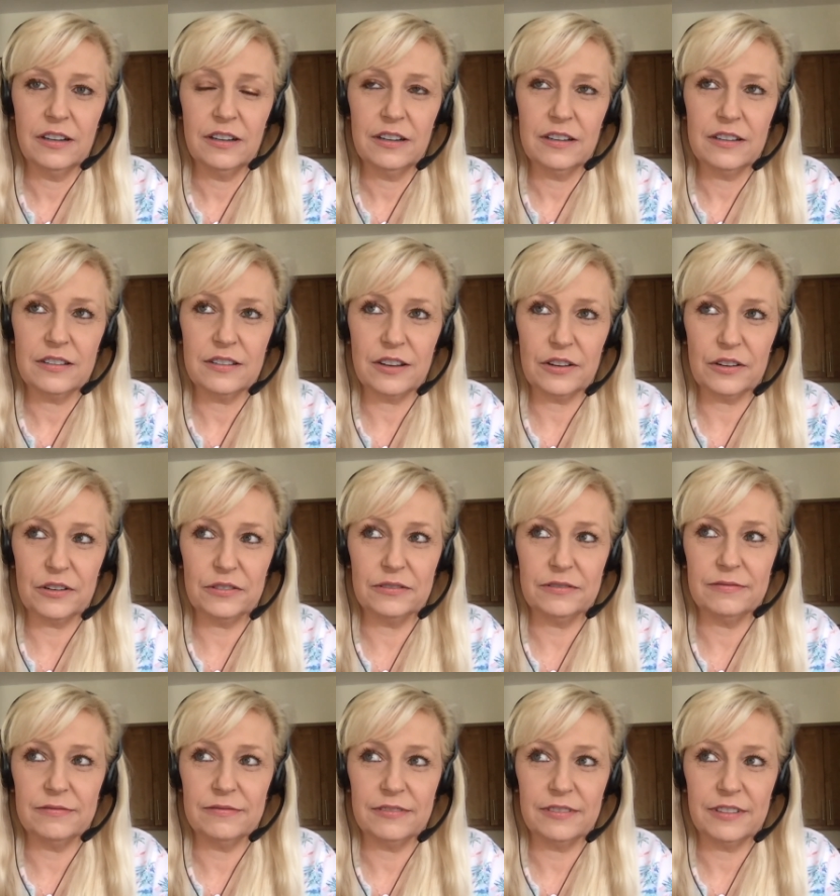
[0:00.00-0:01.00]
So
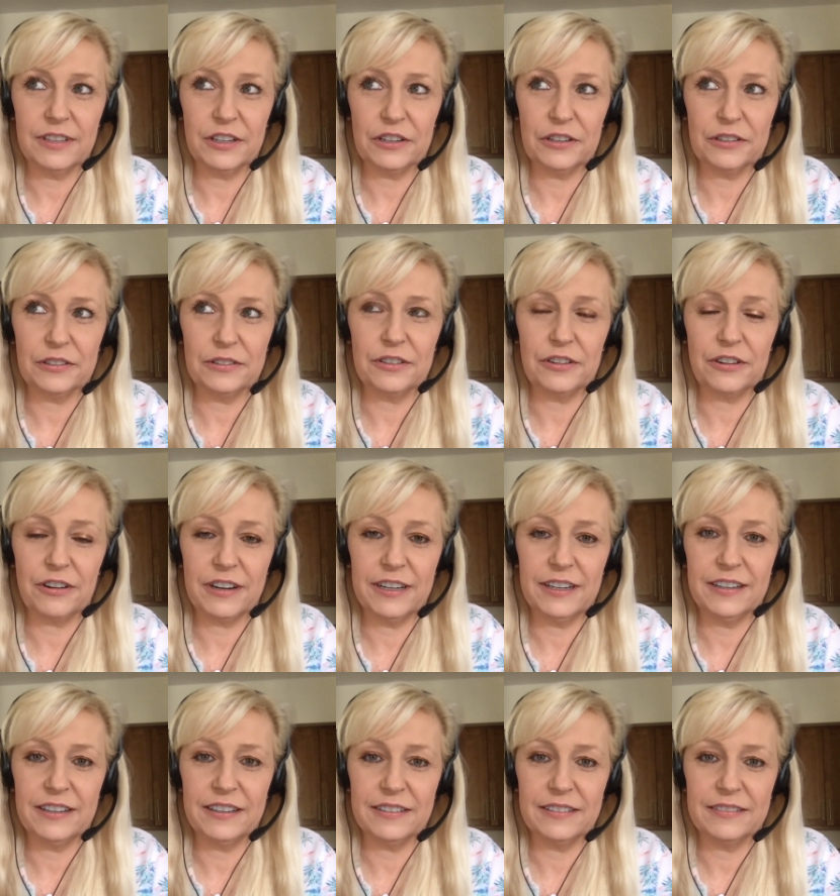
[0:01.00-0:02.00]
they're trying to.
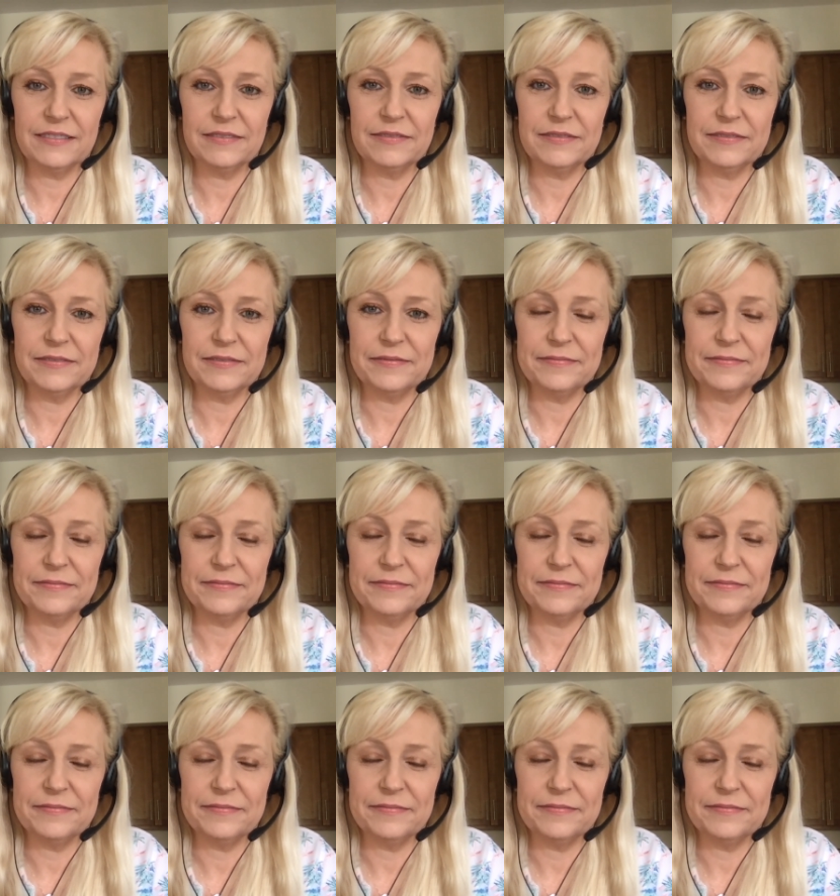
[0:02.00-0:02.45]
What, what